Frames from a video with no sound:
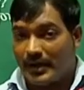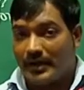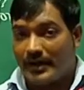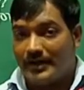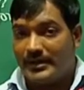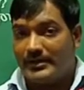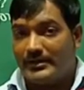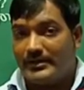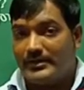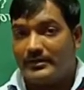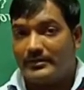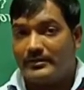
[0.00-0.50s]

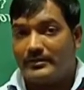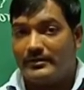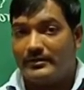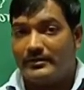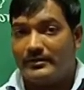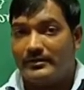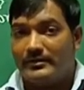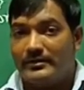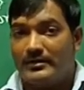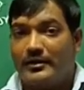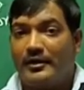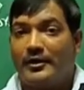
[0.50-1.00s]
and
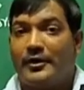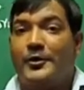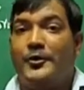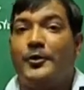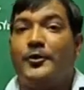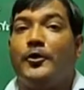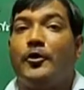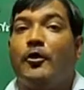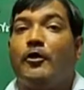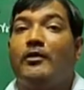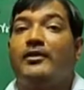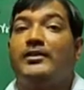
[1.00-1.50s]

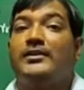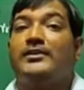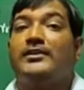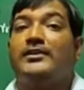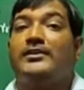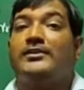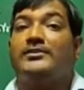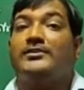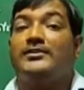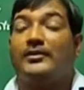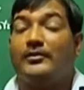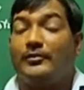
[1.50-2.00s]

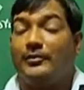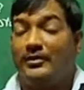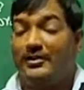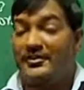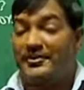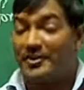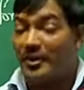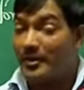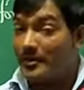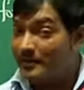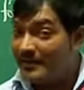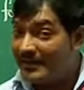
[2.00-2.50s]

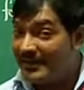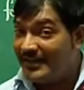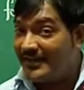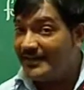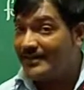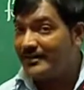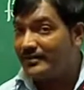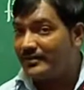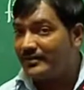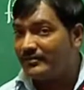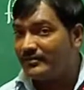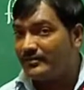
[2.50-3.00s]

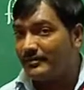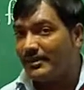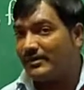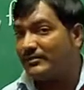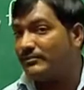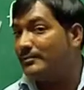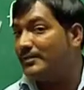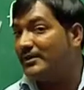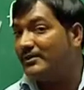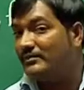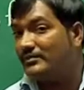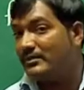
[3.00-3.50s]
non-terminating
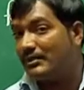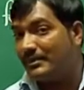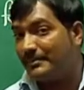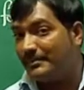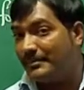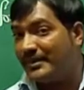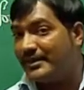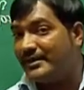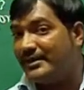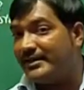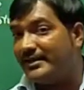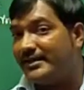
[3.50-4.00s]
decimals means
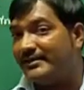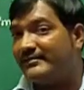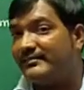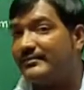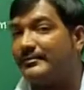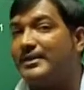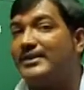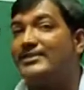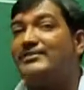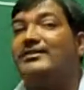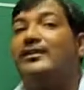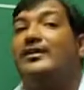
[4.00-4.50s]
repeating
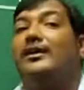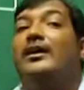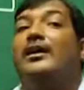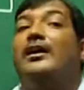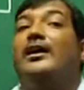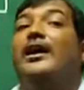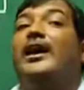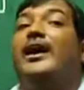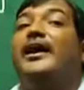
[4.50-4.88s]
decimals